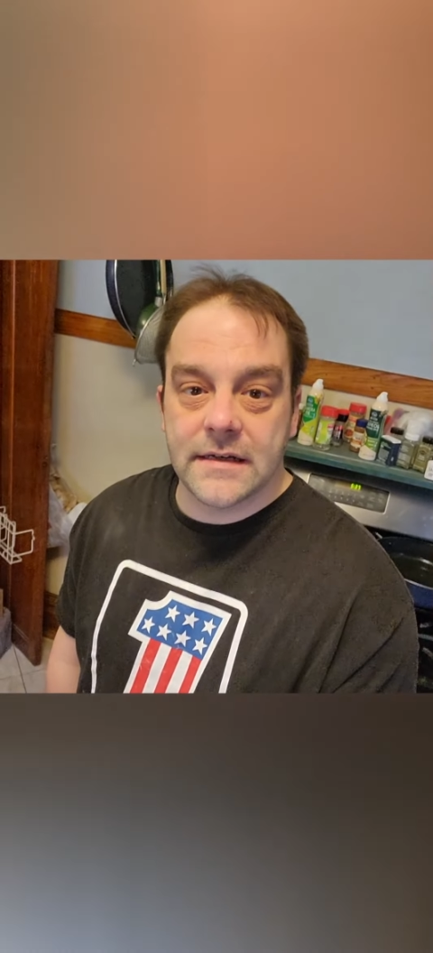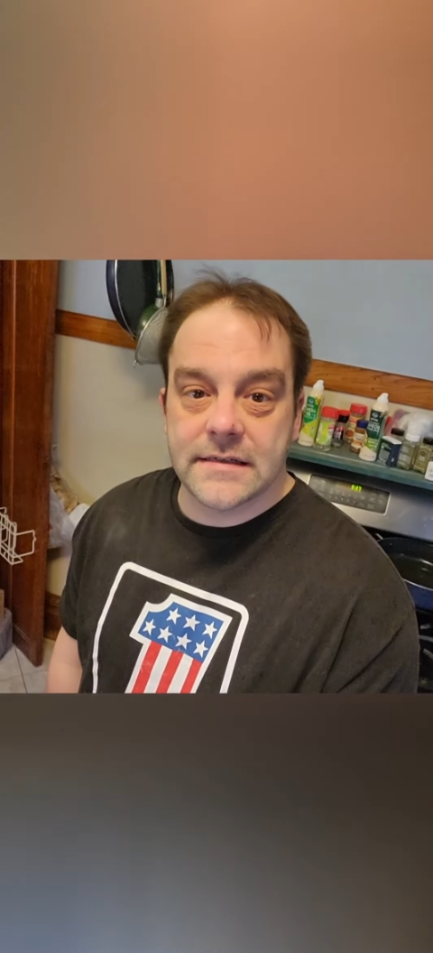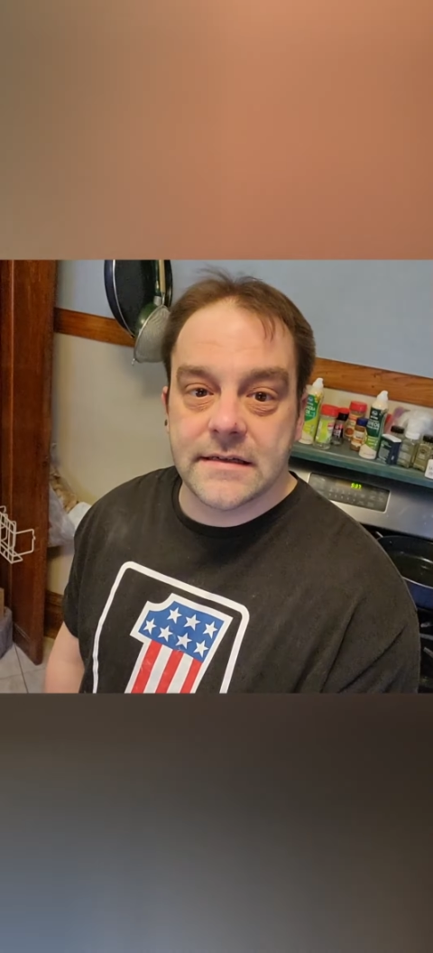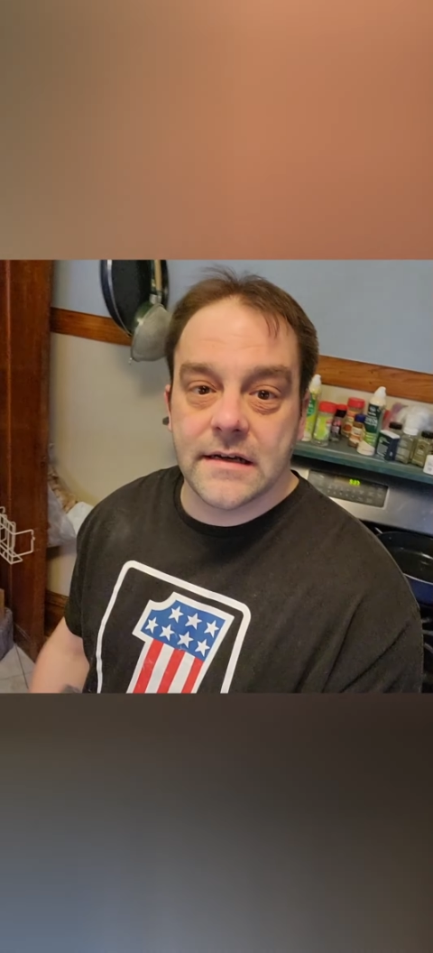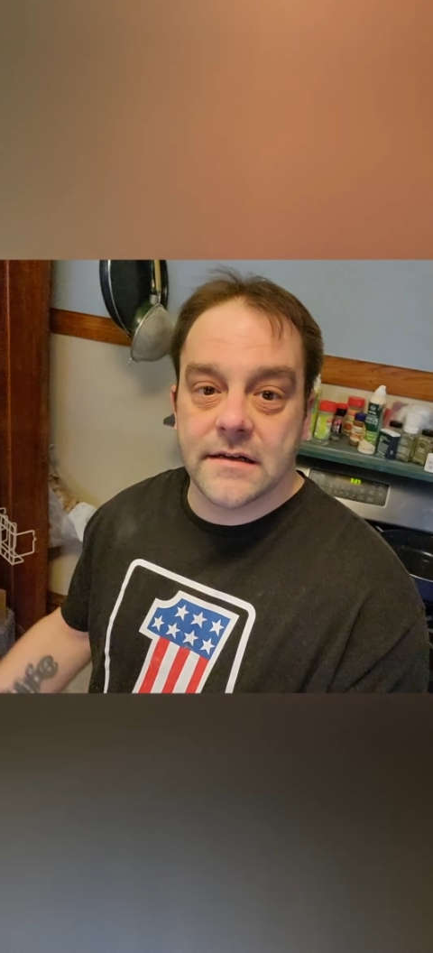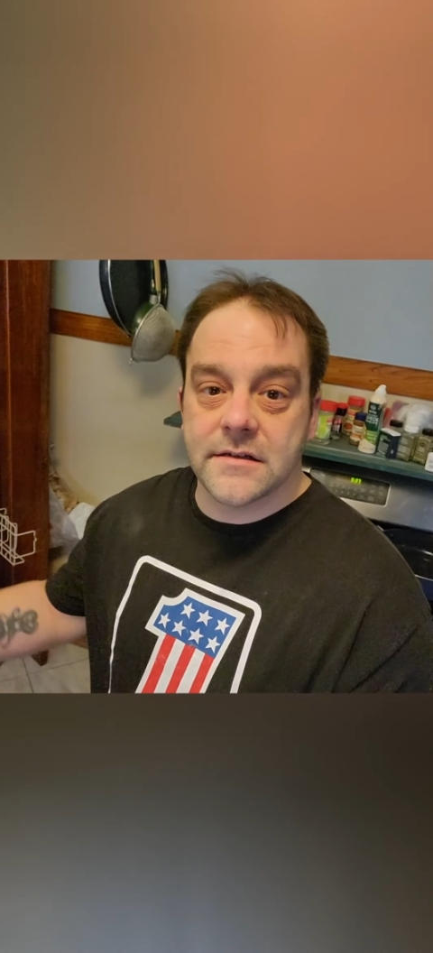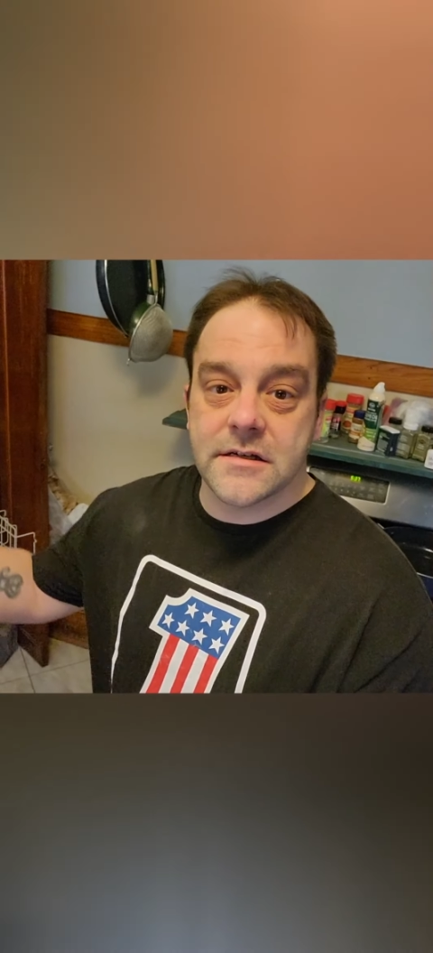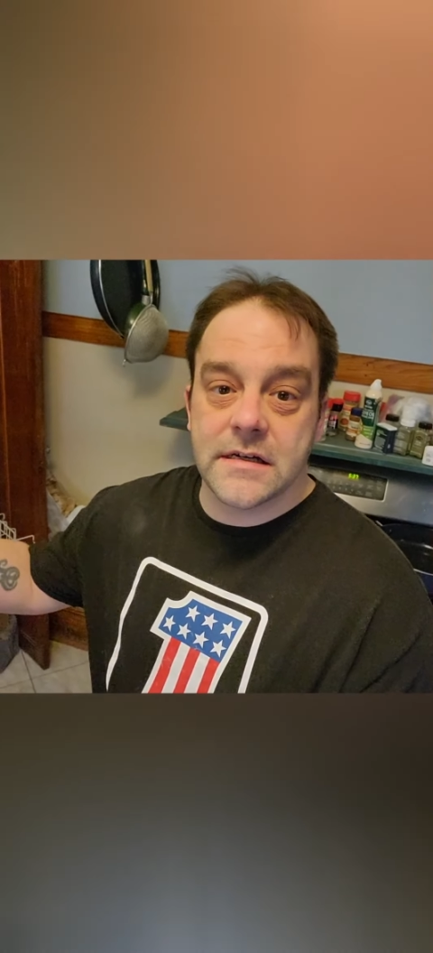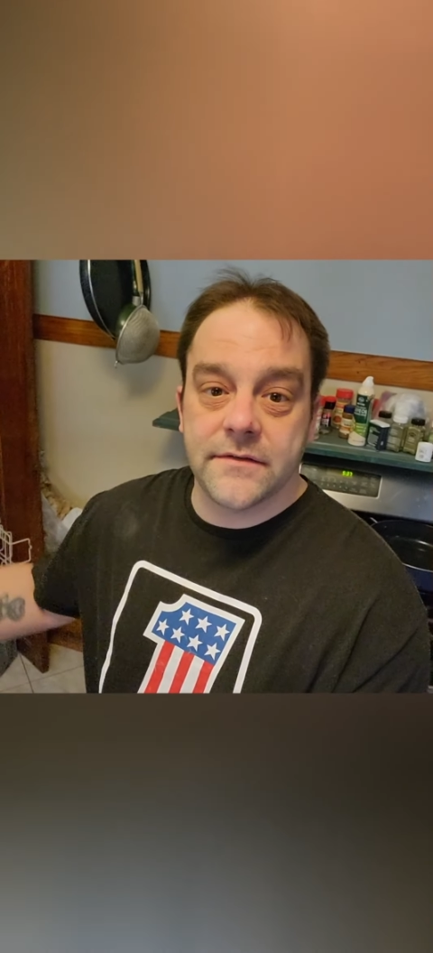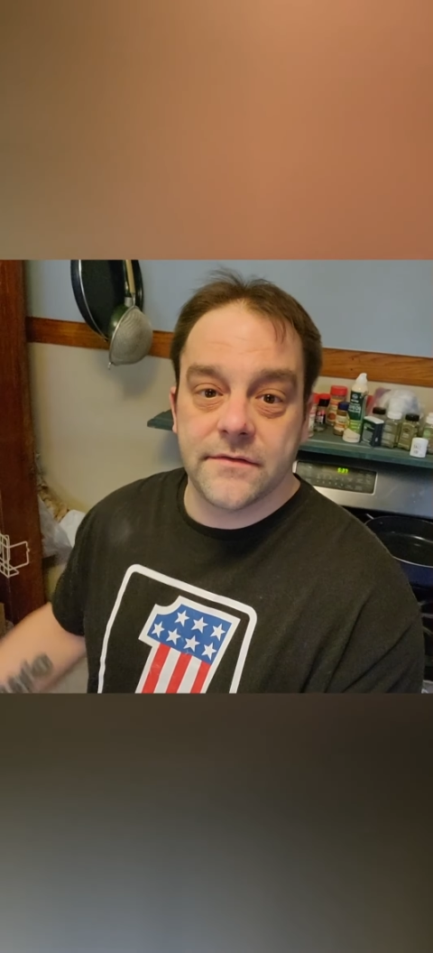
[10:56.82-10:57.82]
It's done,
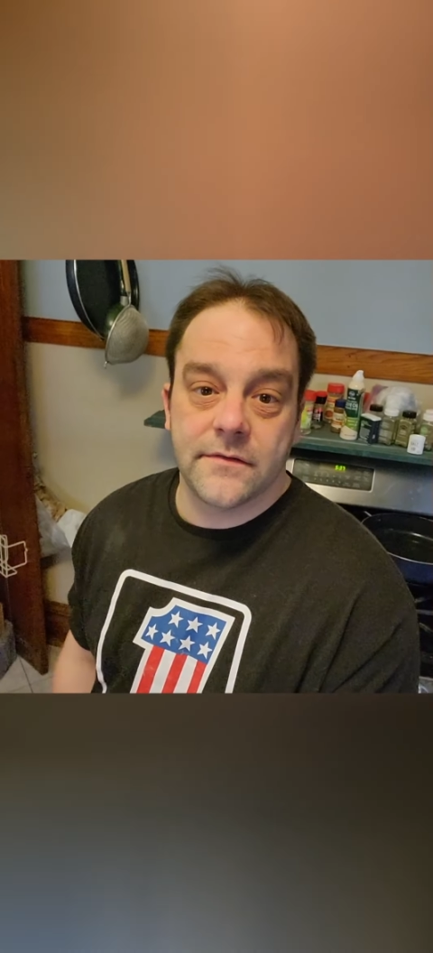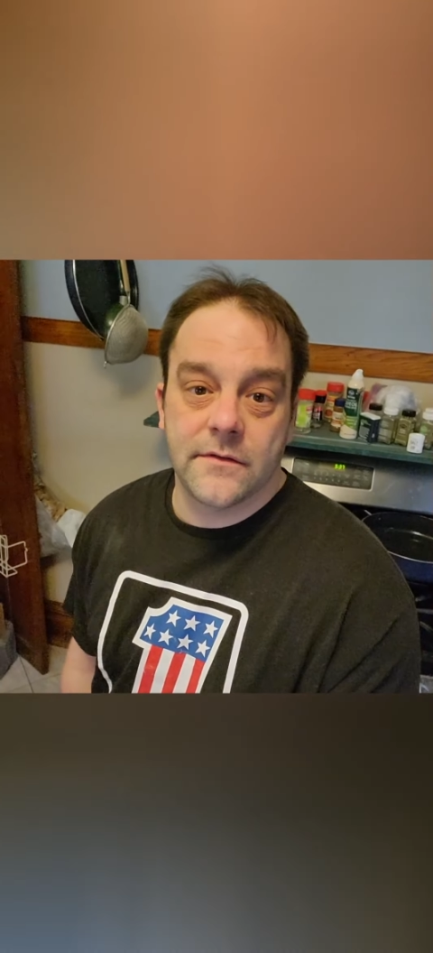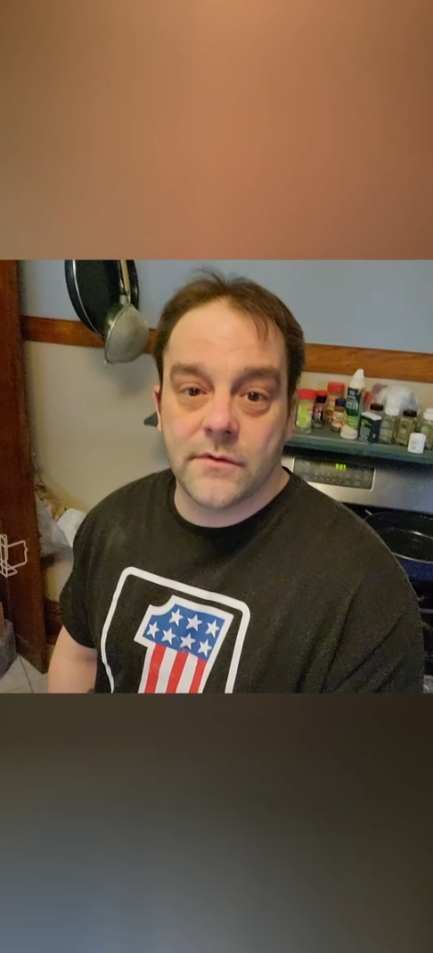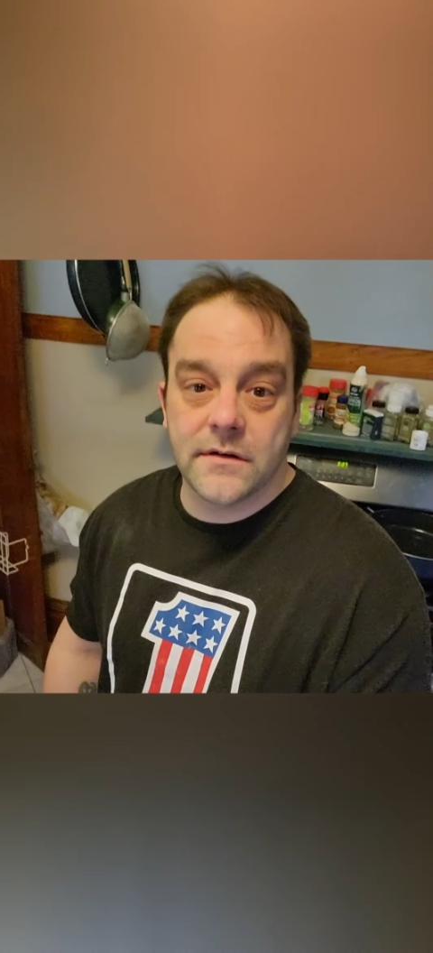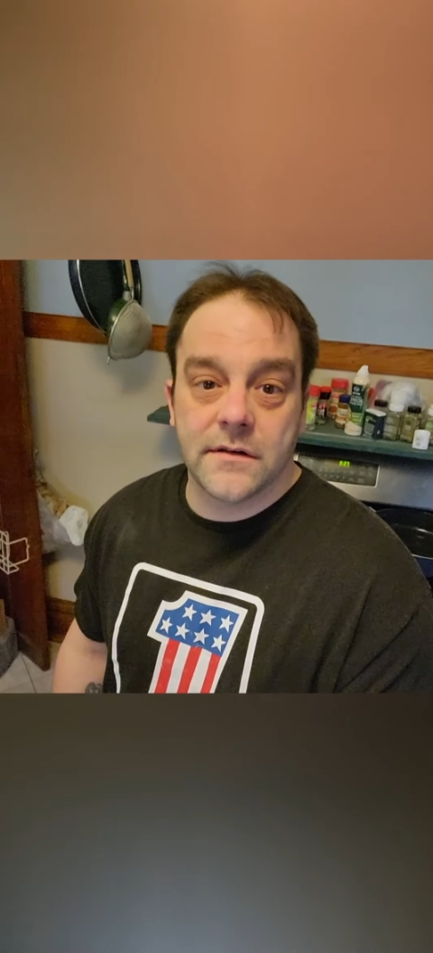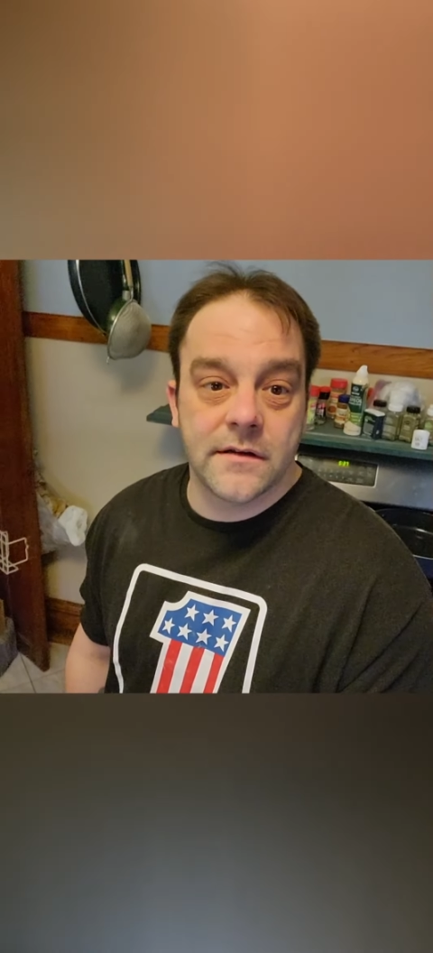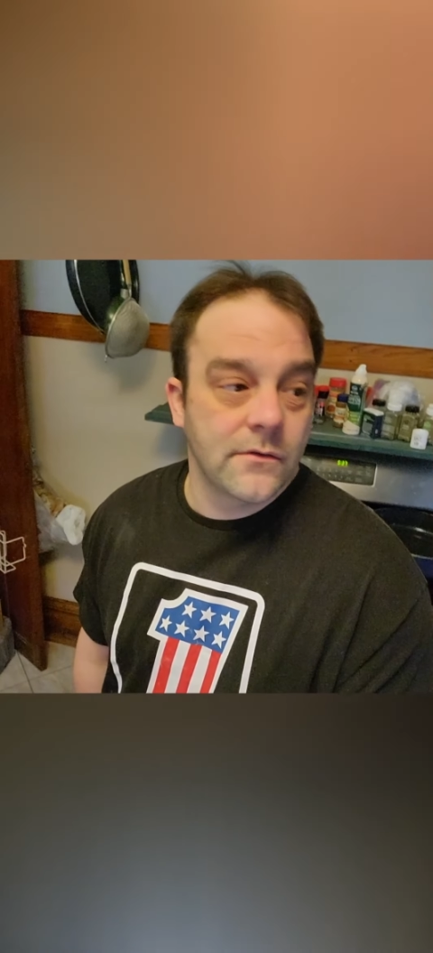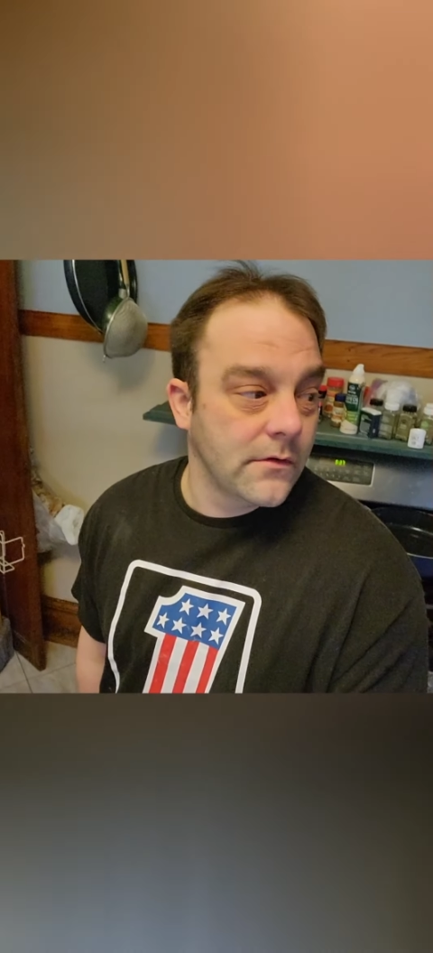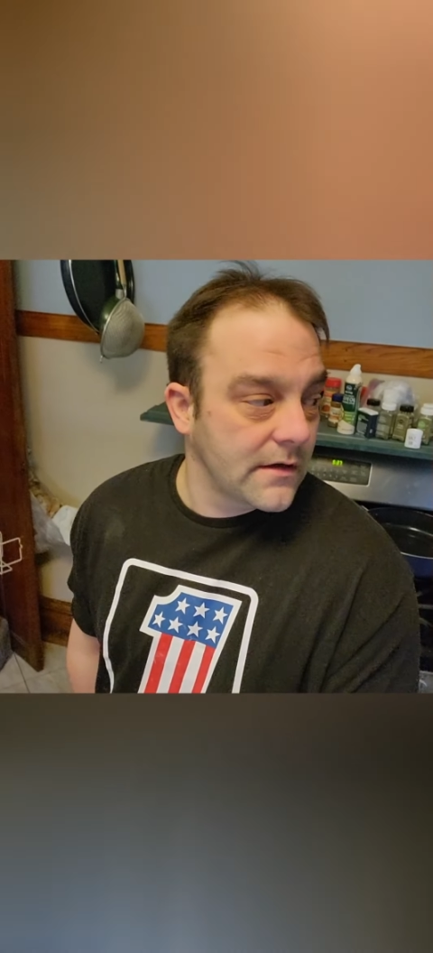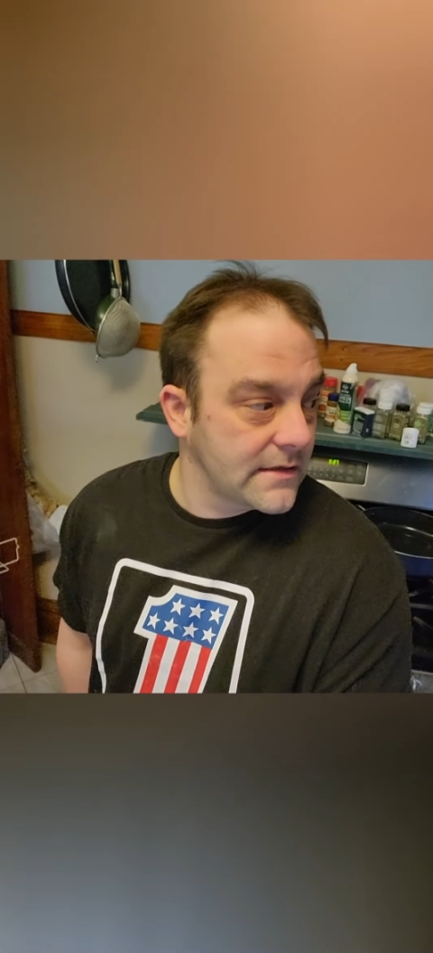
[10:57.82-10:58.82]
Chief. The work